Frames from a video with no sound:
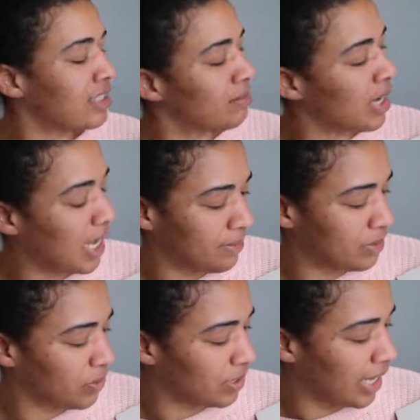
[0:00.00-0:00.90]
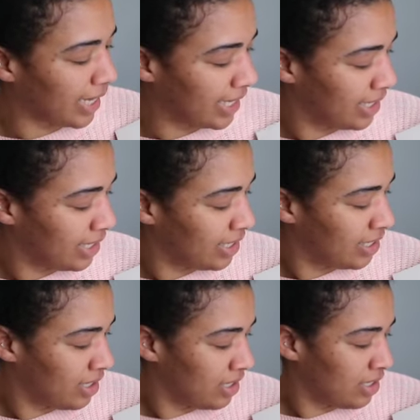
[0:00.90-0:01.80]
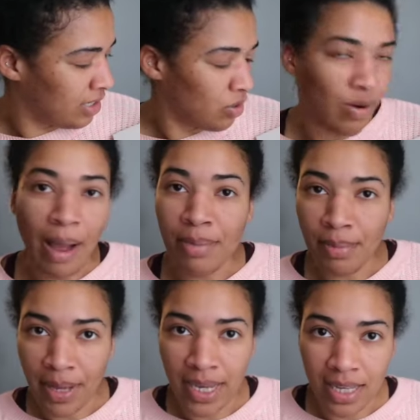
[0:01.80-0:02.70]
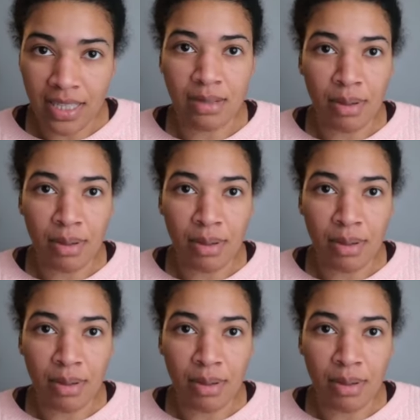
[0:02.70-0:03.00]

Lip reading: sometimes will like grab the paint a little